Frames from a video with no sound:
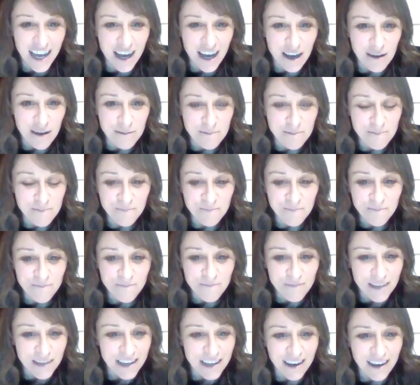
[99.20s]
Um,
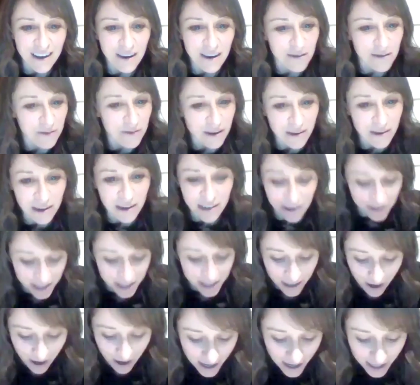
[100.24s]
uh, I know
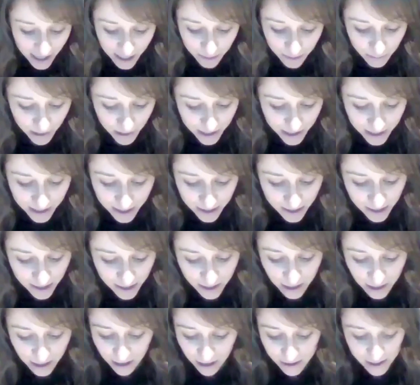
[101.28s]
it's a hike, but
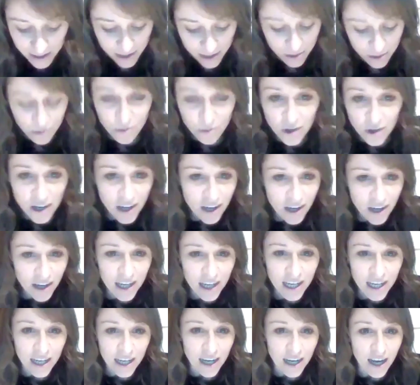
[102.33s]
how does it
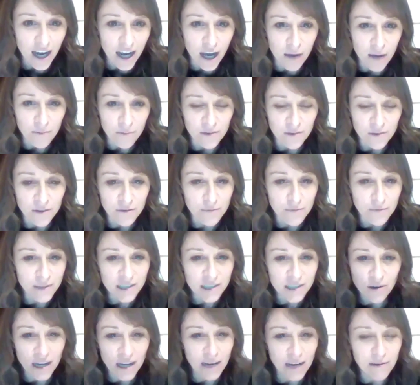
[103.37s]
work? Um, you've been
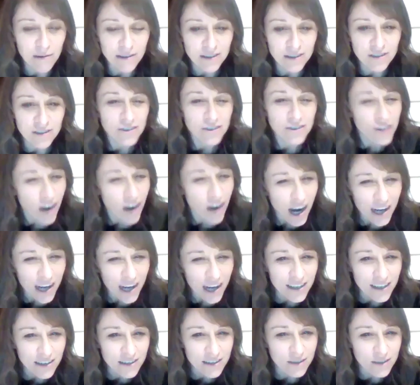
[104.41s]
talking about through
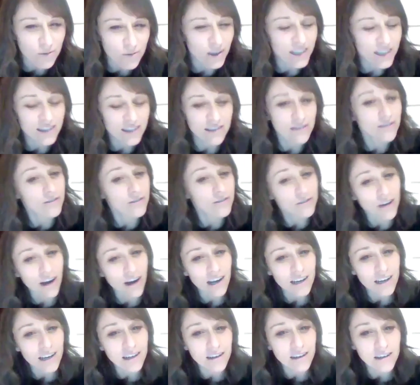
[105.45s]
hikers. What is a through
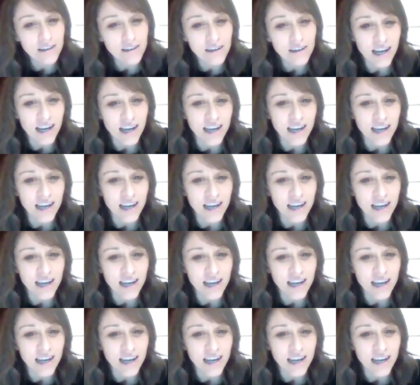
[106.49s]
hiker?